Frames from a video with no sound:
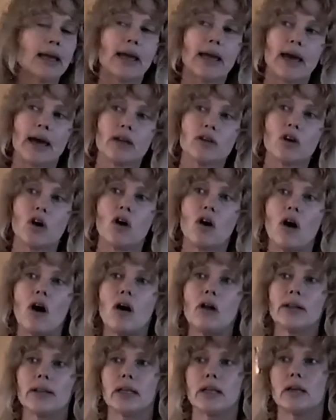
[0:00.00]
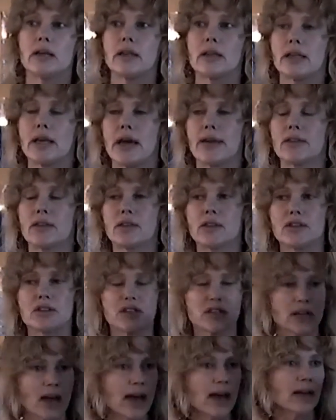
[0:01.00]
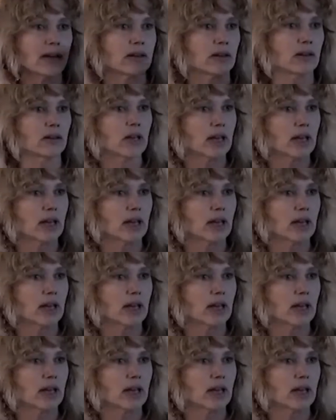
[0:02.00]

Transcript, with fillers: And all that the son